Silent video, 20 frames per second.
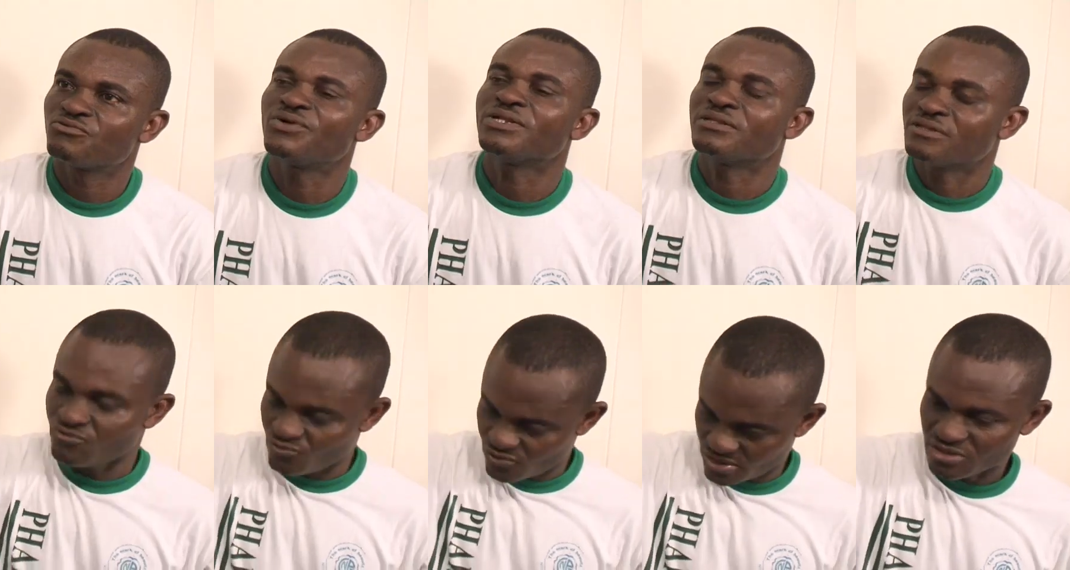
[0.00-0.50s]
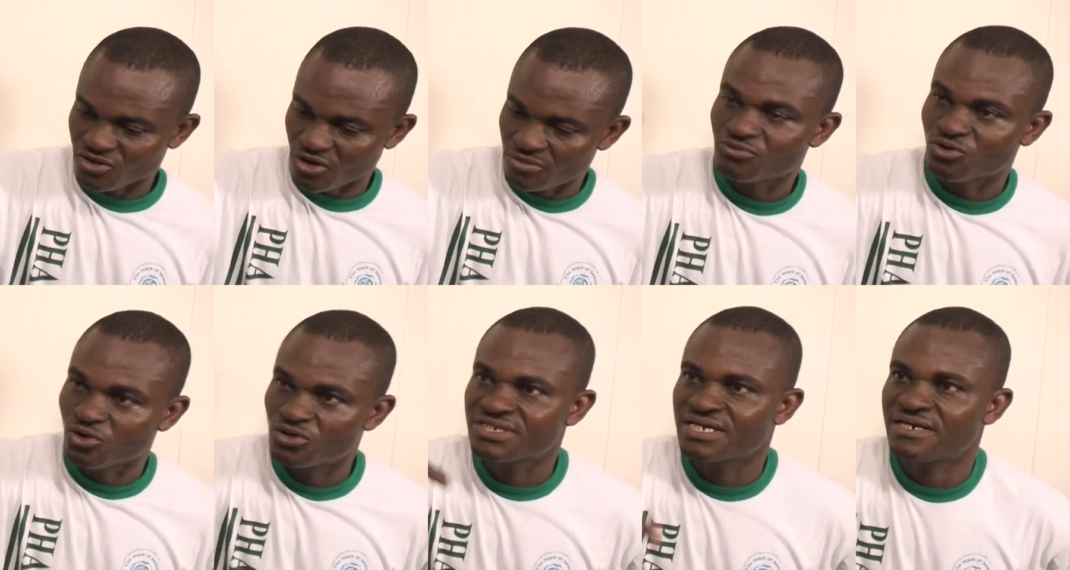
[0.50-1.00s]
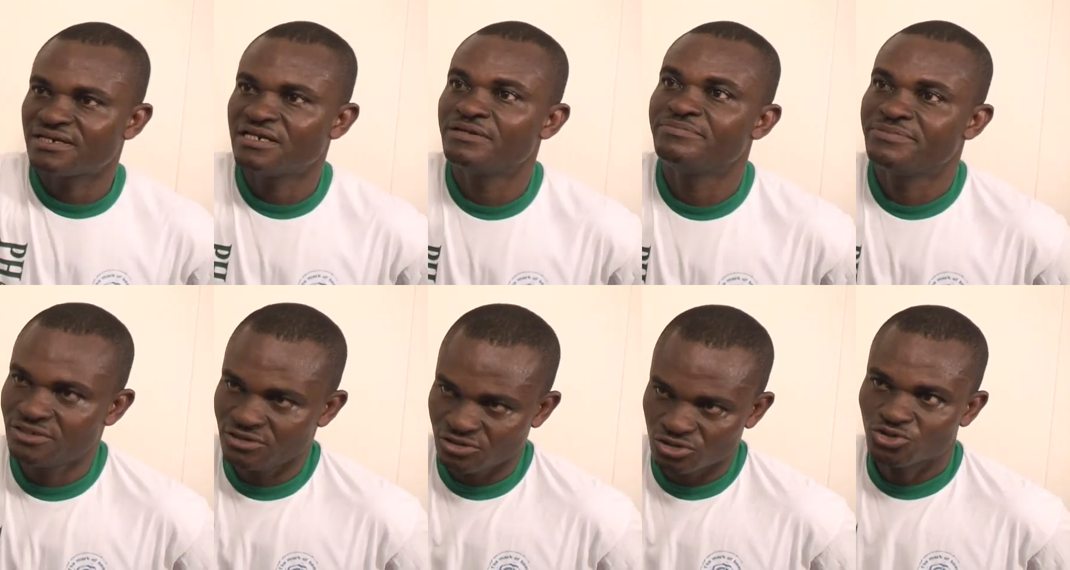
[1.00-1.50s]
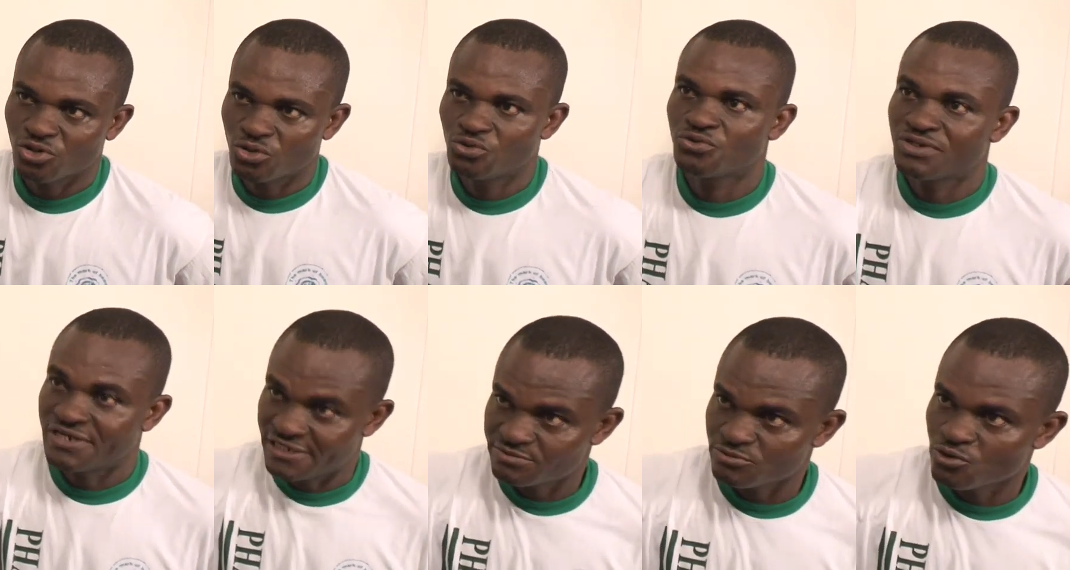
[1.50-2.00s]
Well, well, come closer. Let me show
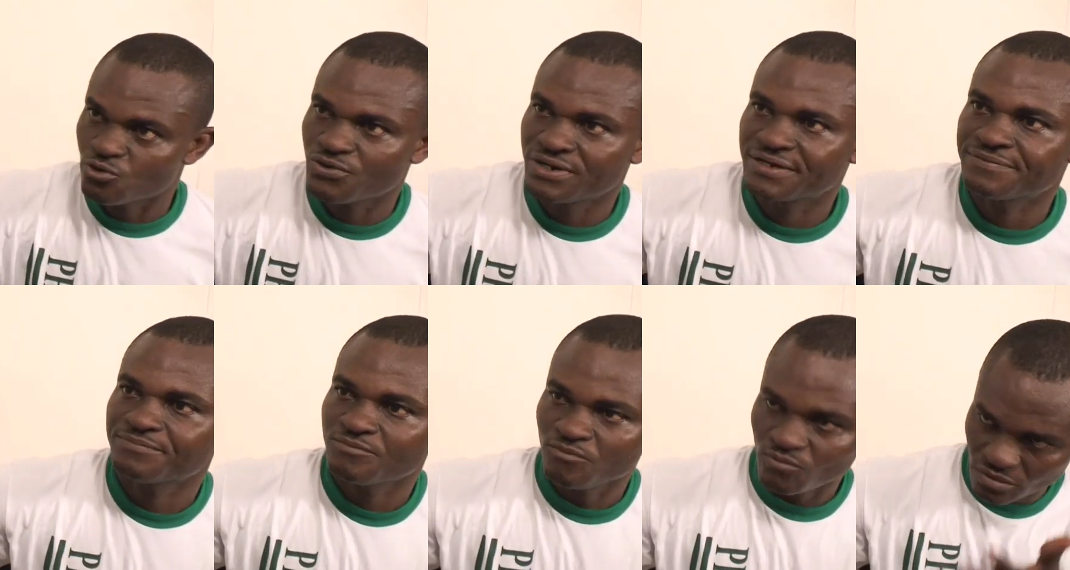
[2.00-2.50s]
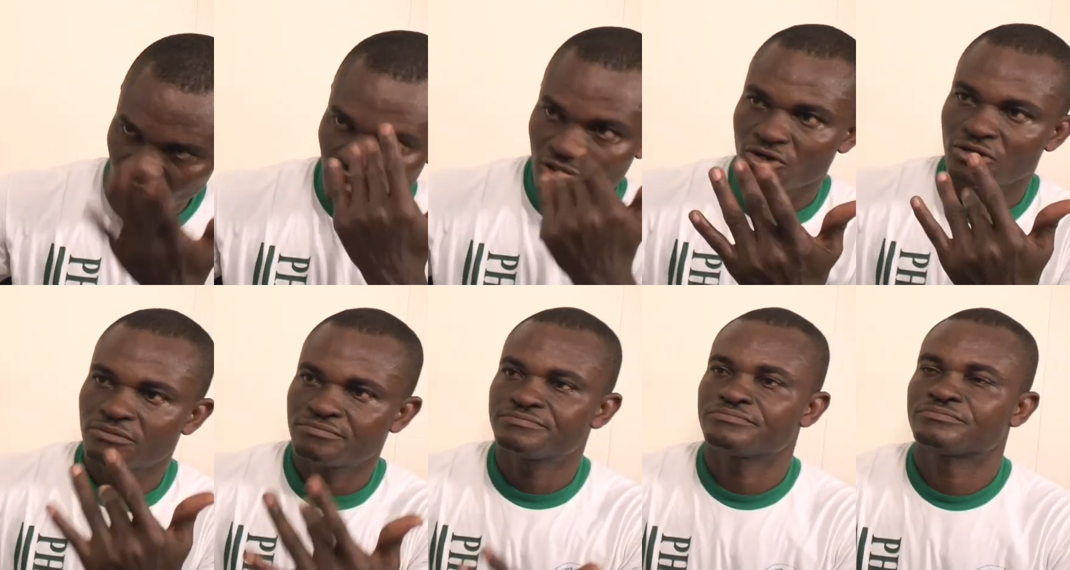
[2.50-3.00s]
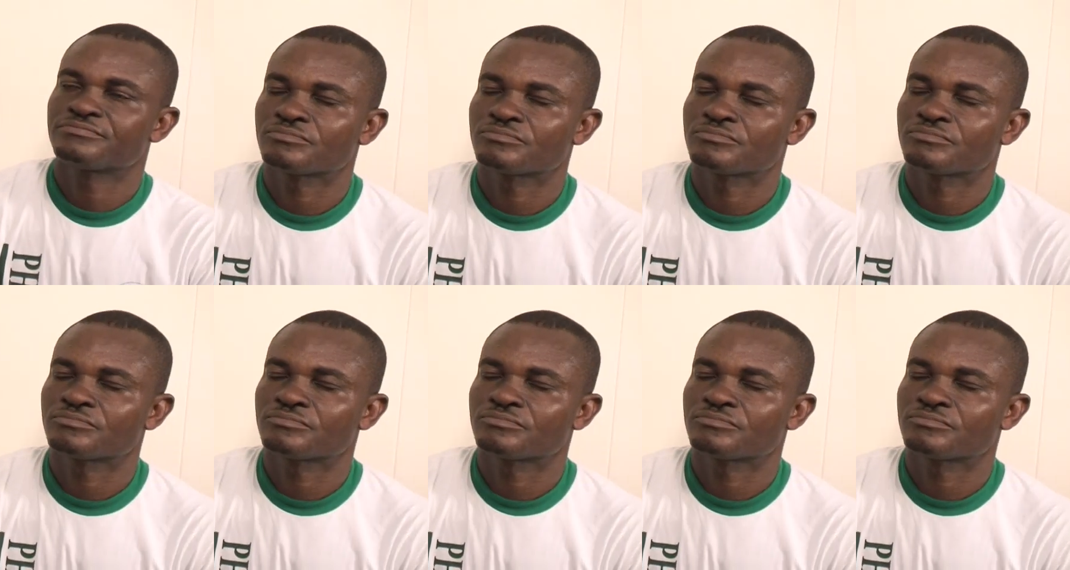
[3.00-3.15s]
you Kismoquine. Come.